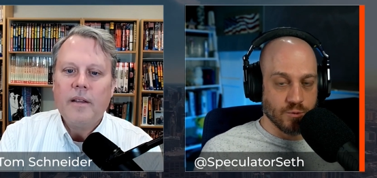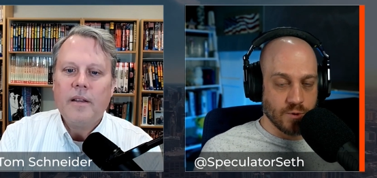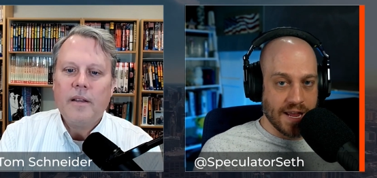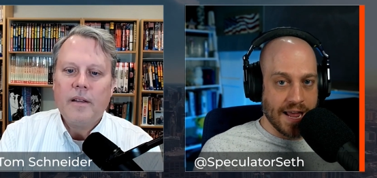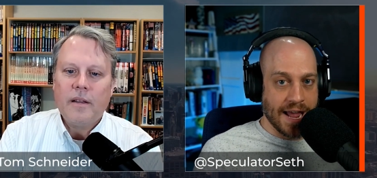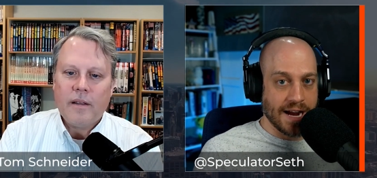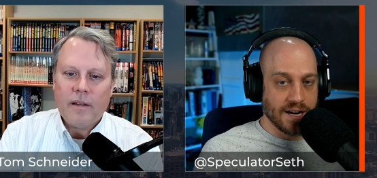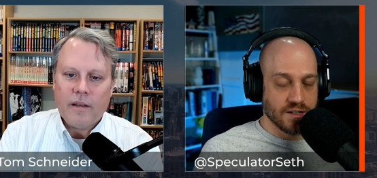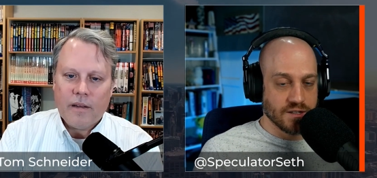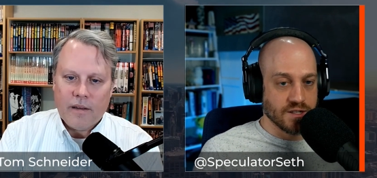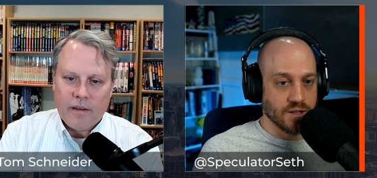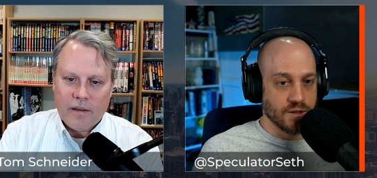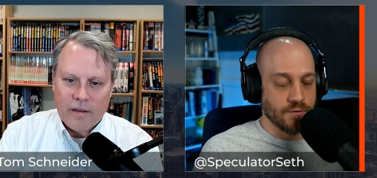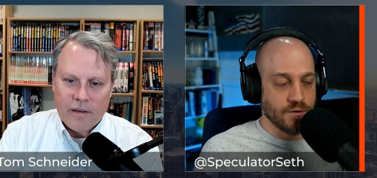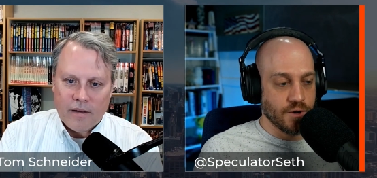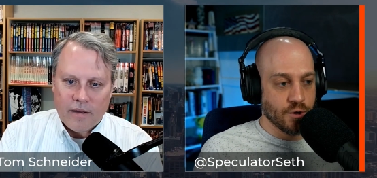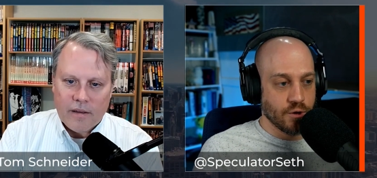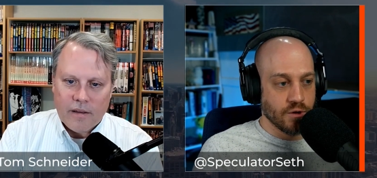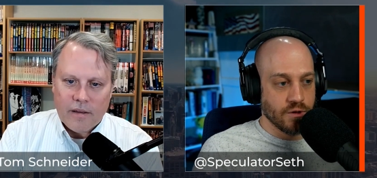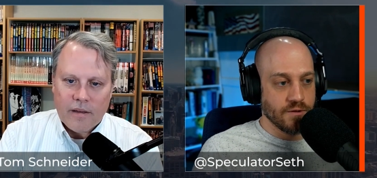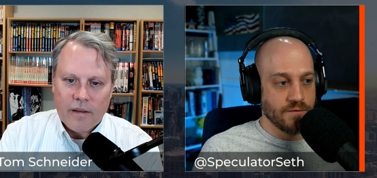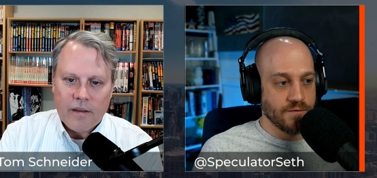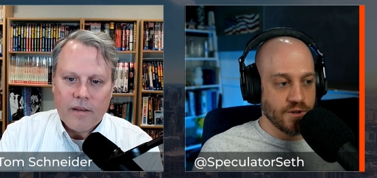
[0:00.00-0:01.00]
Speaker 1: act. So if you're
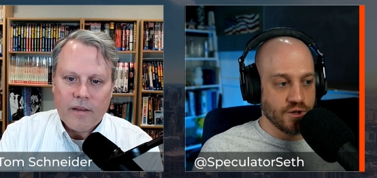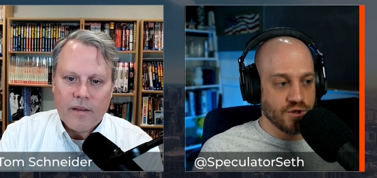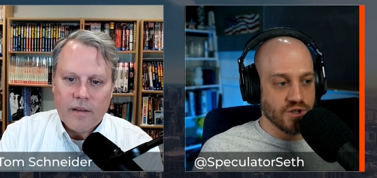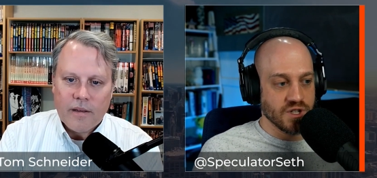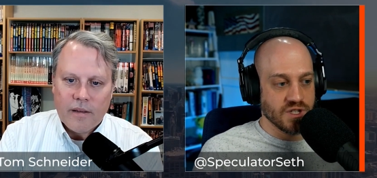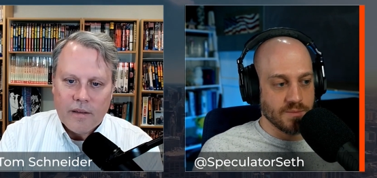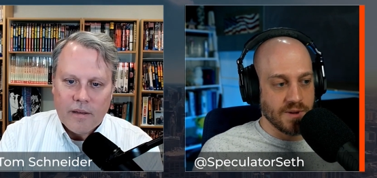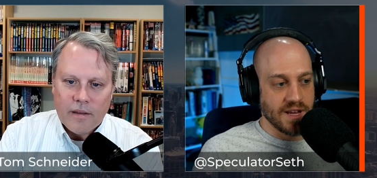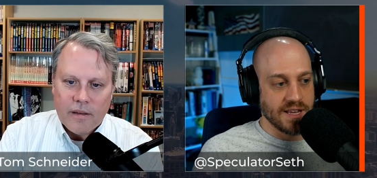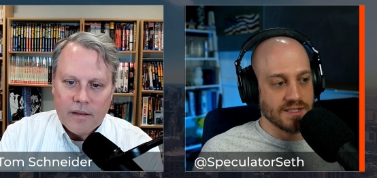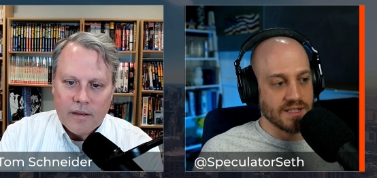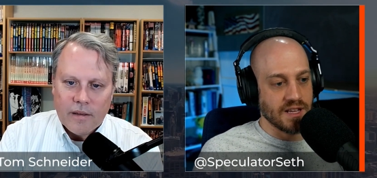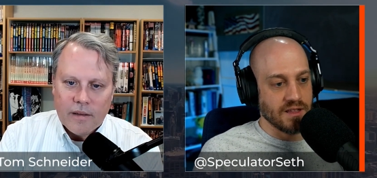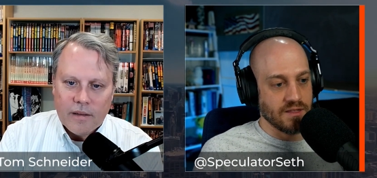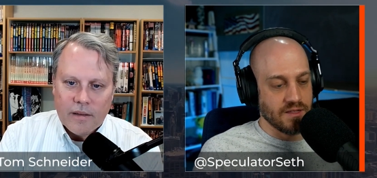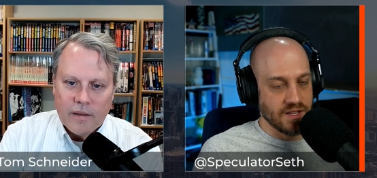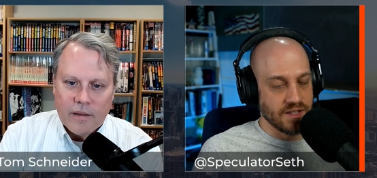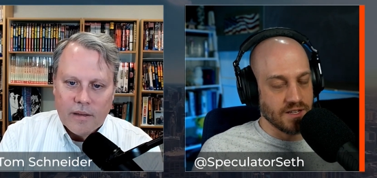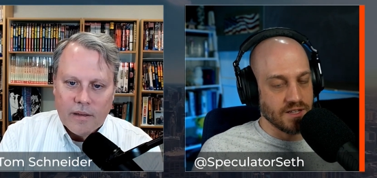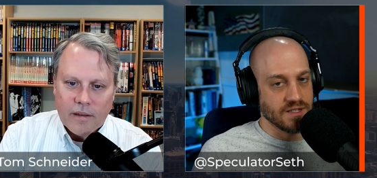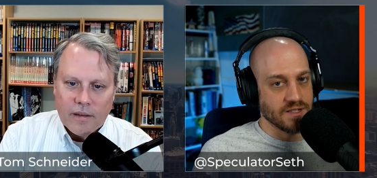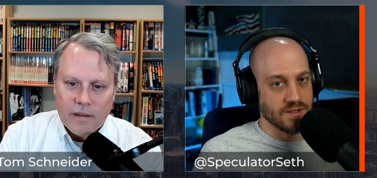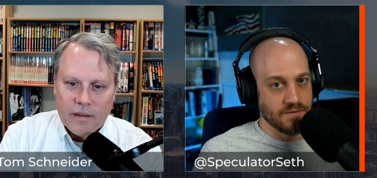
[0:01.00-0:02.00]
in the future space, I
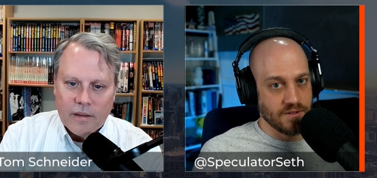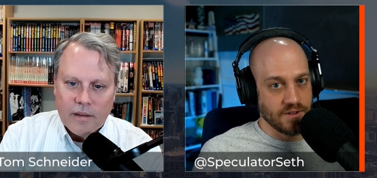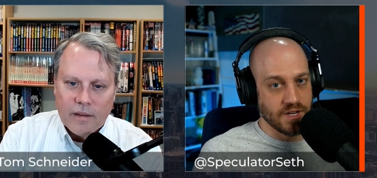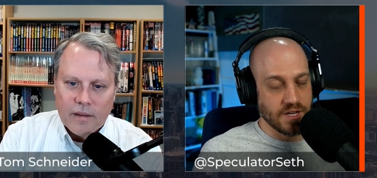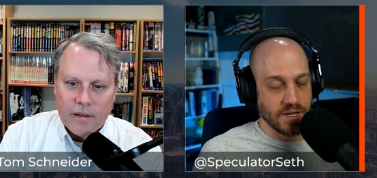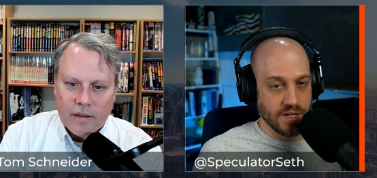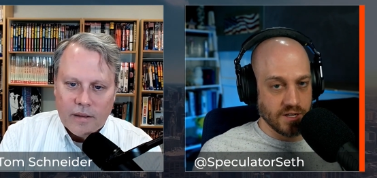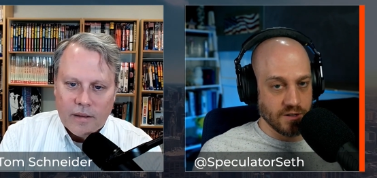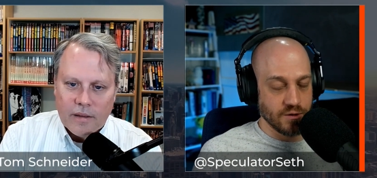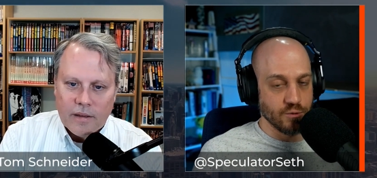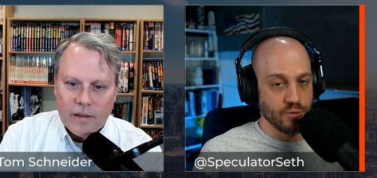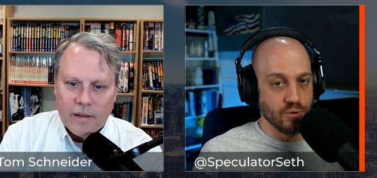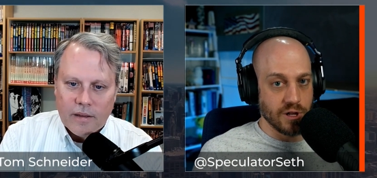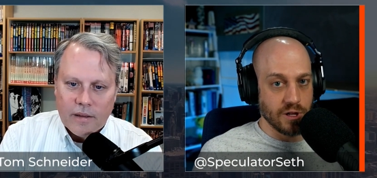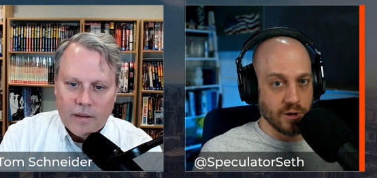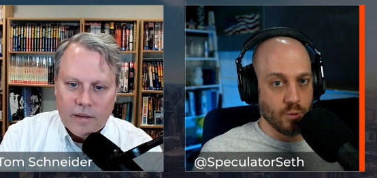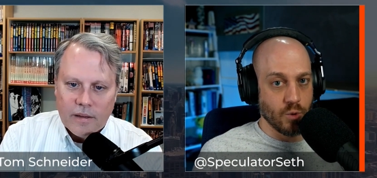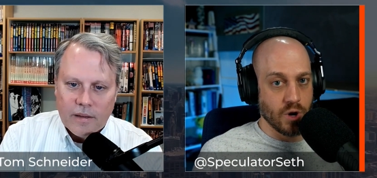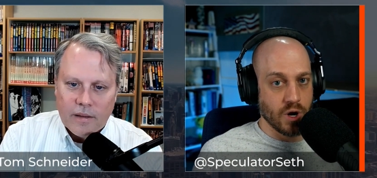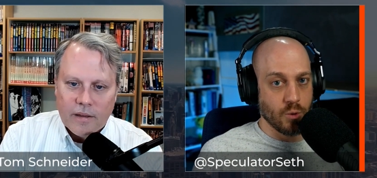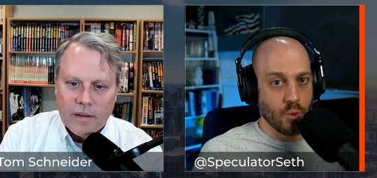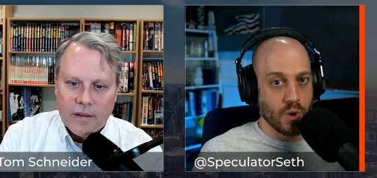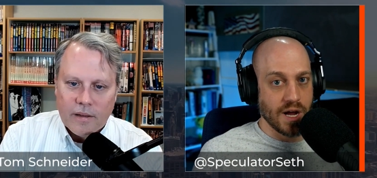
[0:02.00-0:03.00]
think it's a video you really
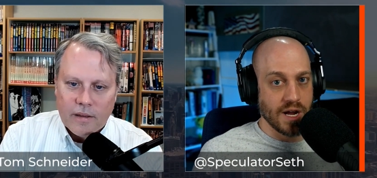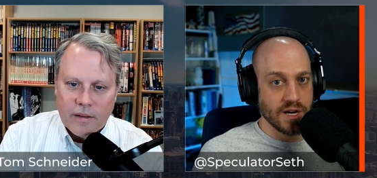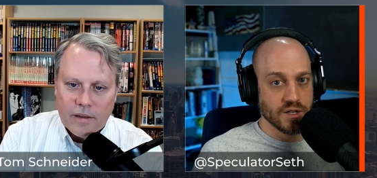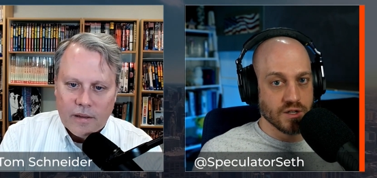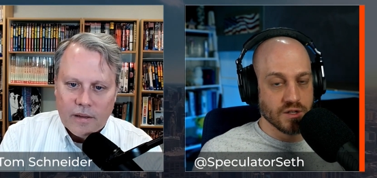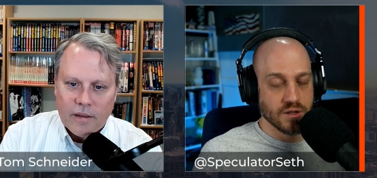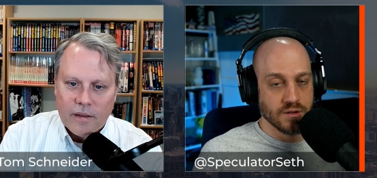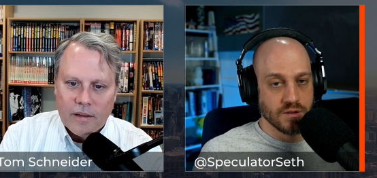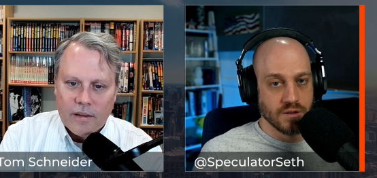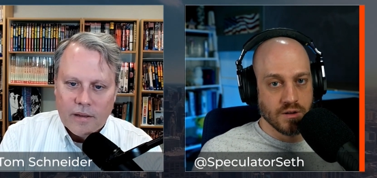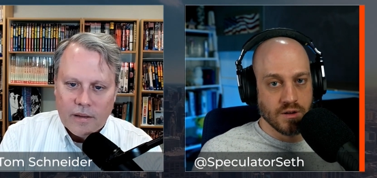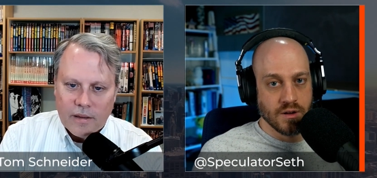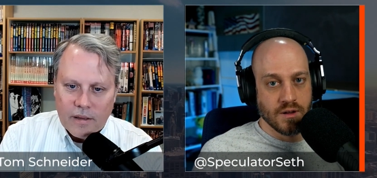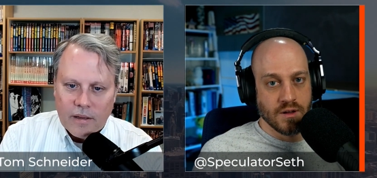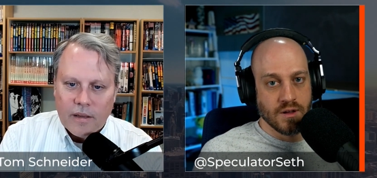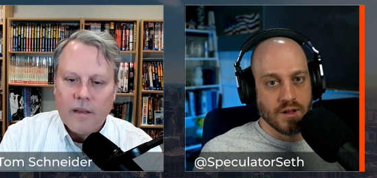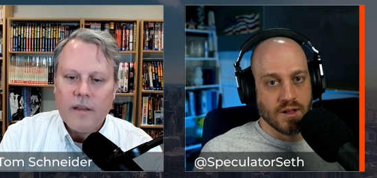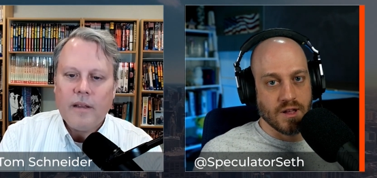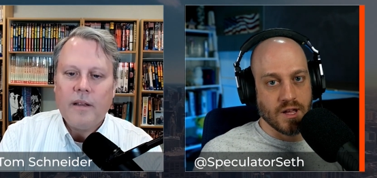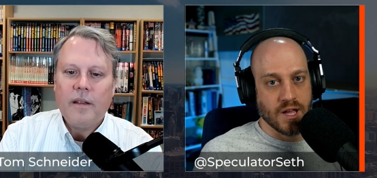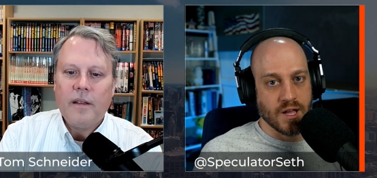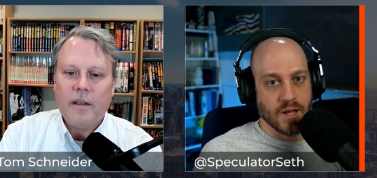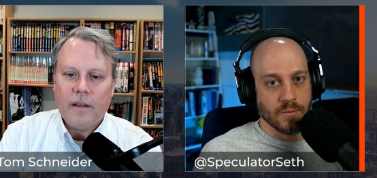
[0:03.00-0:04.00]
want to watch.
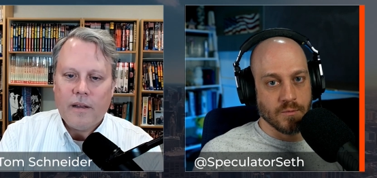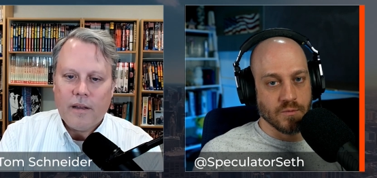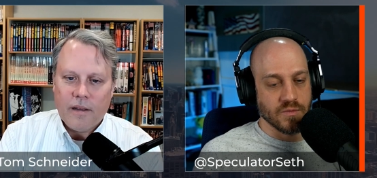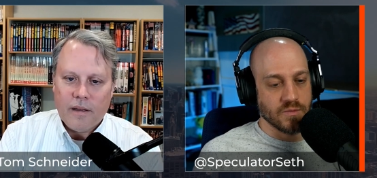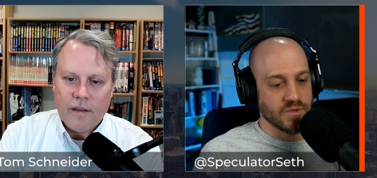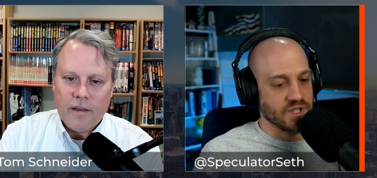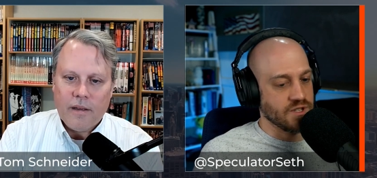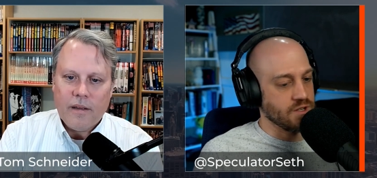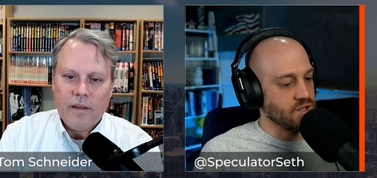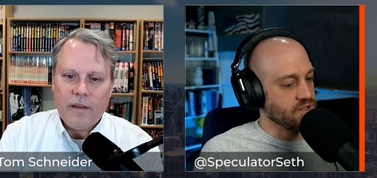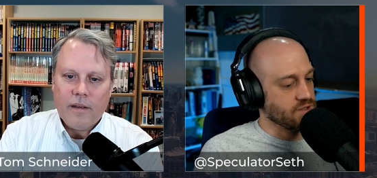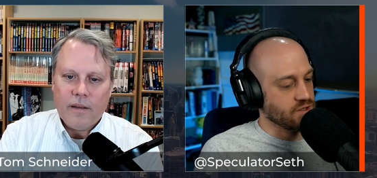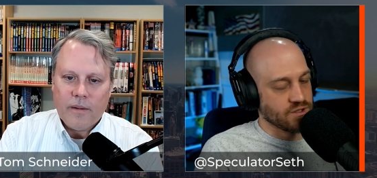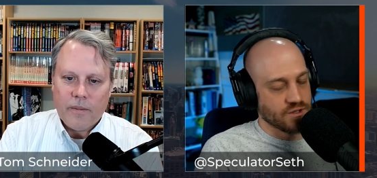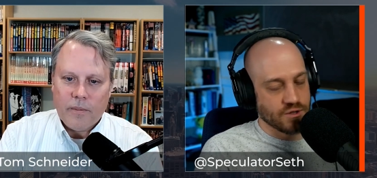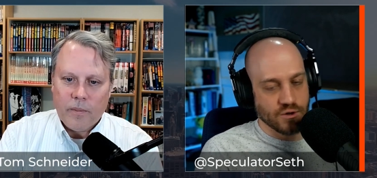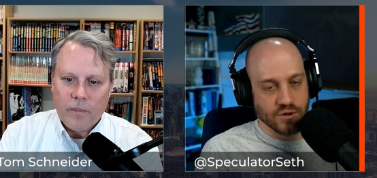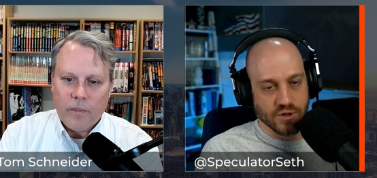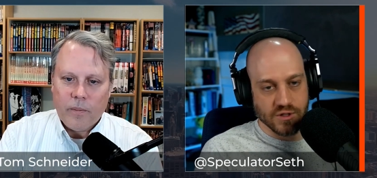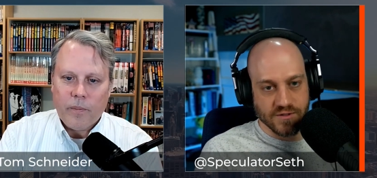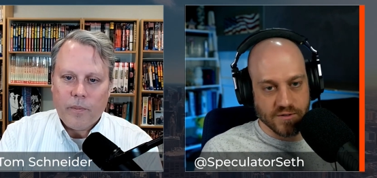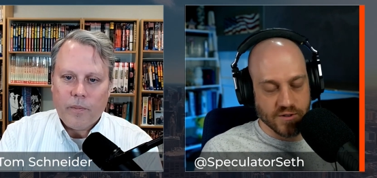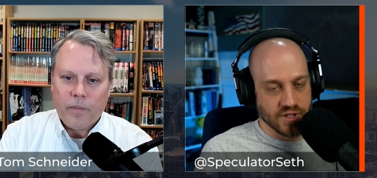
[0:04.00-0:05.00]
Um, just
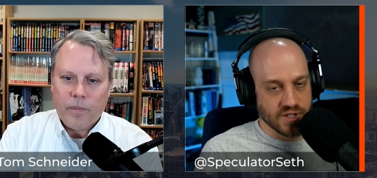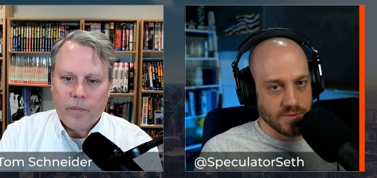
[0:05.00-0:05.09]
search for